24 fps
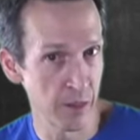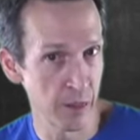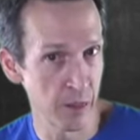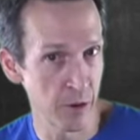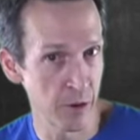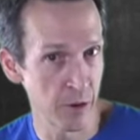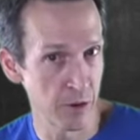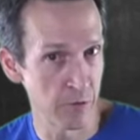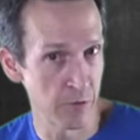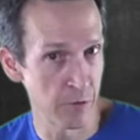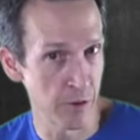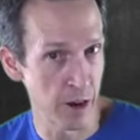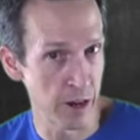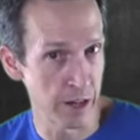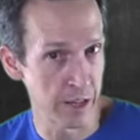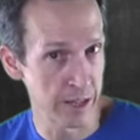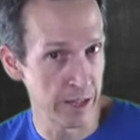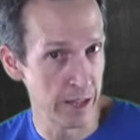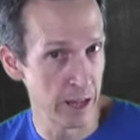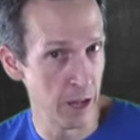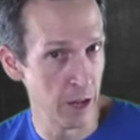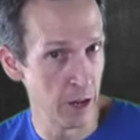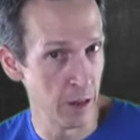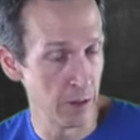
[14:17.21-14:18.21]
3rd fret
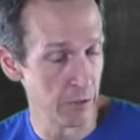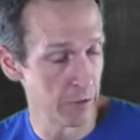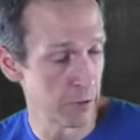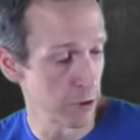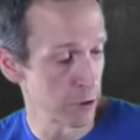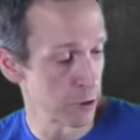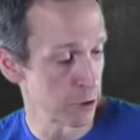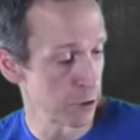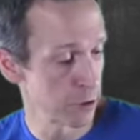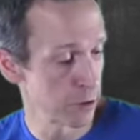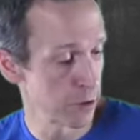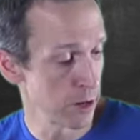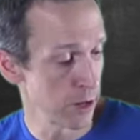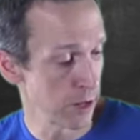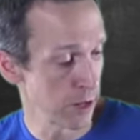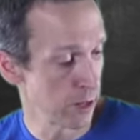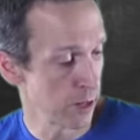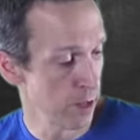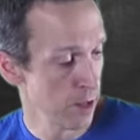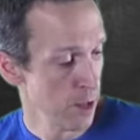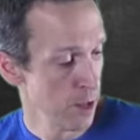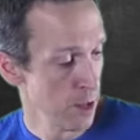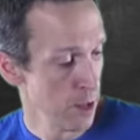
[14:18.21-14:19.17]
again on the 1st string.